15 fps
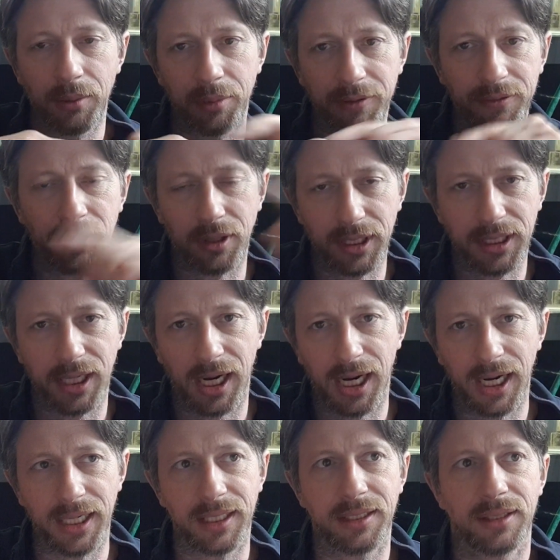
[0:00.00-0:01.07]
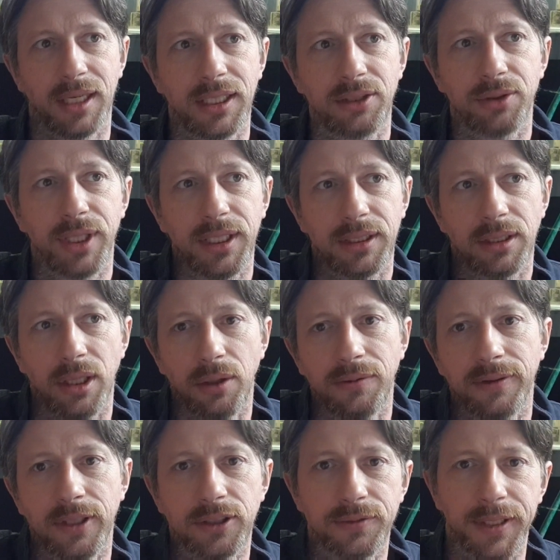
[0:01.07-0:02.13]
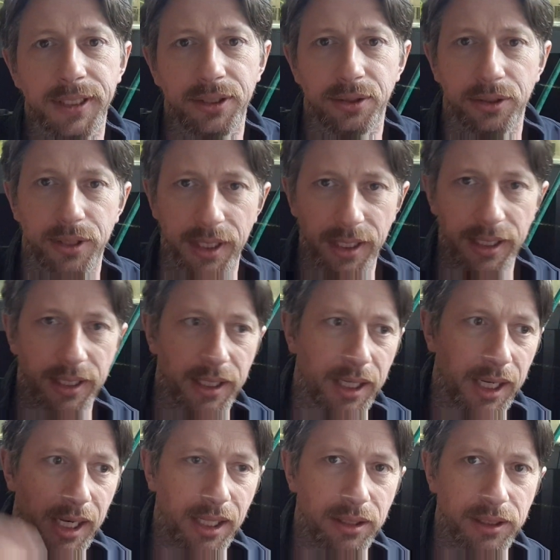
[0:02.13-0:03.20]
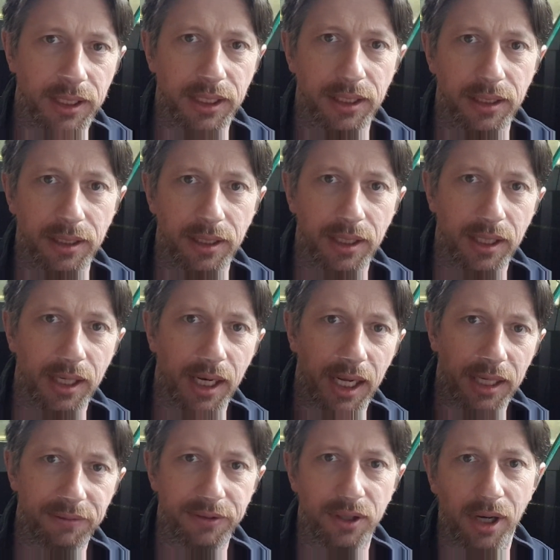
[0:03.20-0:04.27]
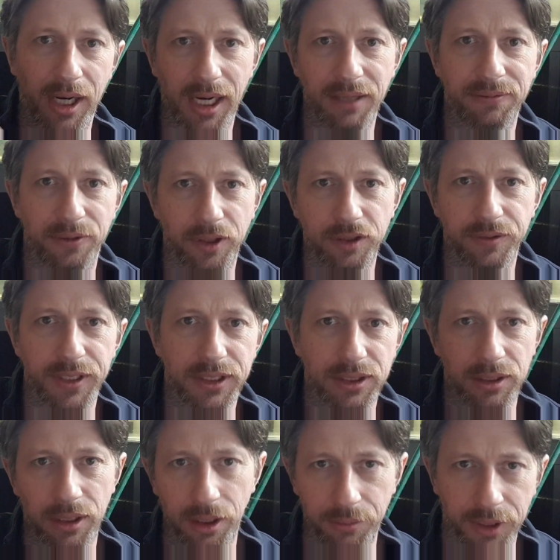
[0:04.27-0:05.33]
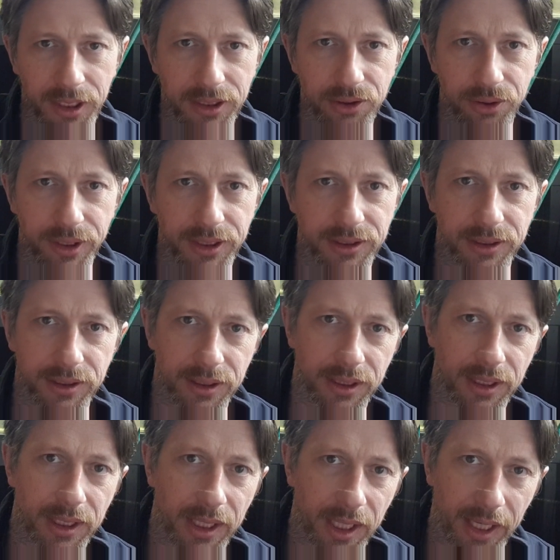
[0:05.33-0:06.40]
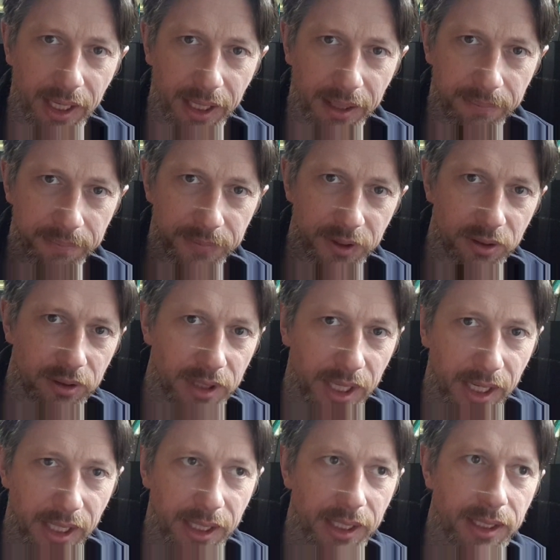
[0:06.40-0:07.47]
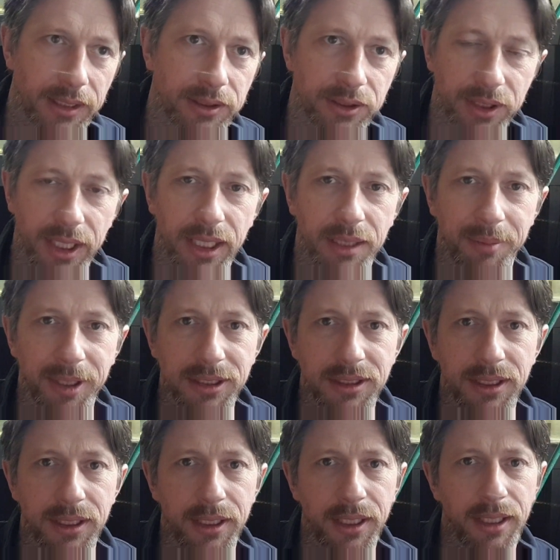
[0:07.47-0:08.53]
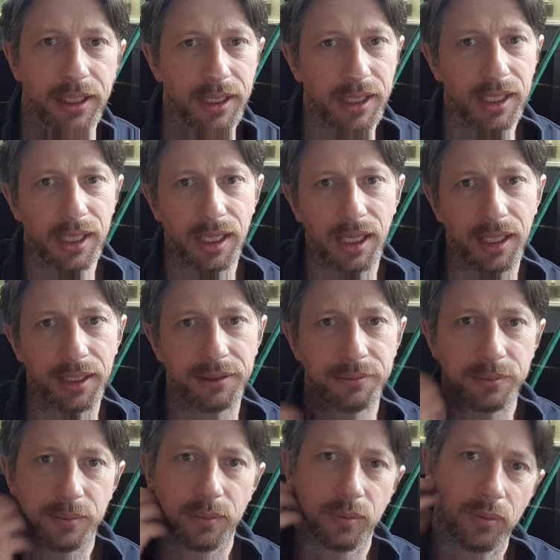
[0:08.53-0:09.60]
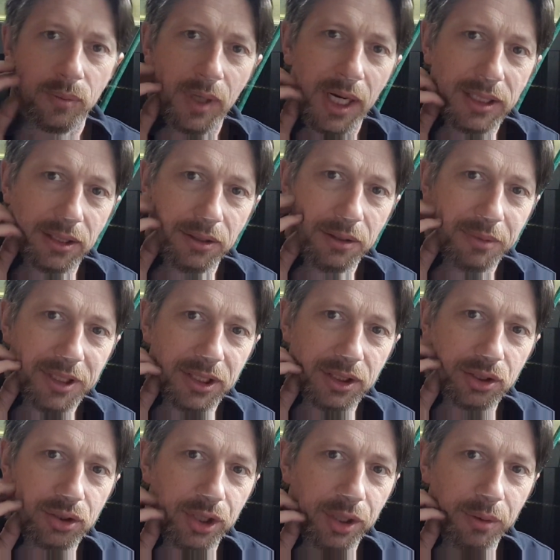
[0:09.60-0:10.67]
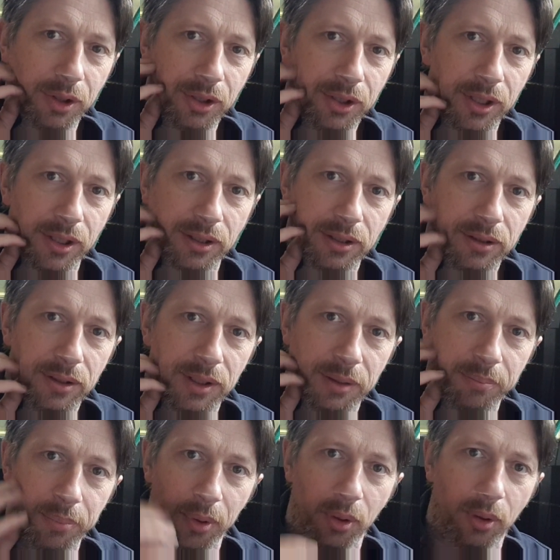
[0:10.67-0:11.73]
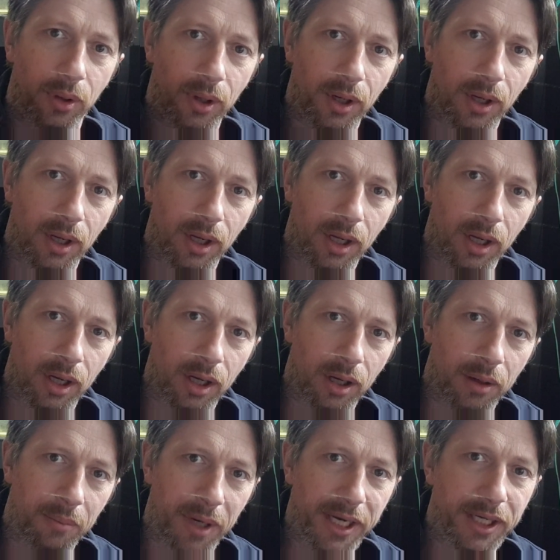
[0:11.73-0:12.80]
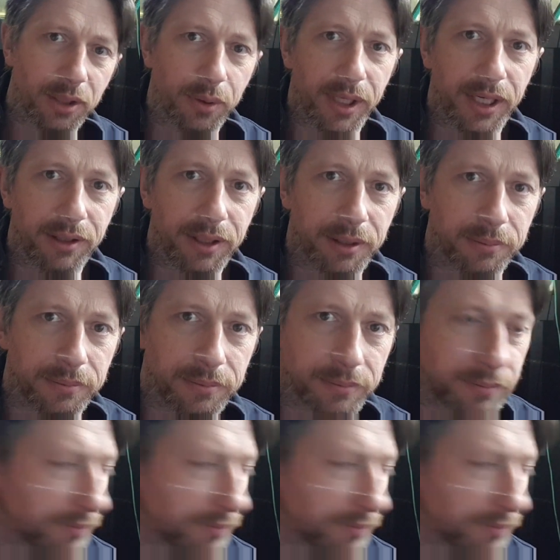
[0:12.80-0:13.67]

but if you've got like high nitrate and low phosphate you'll get algae and if you've got high phosphate and low nitrate um, you'll get cyanobacteria and I don't know whether it's true or not but my aquarium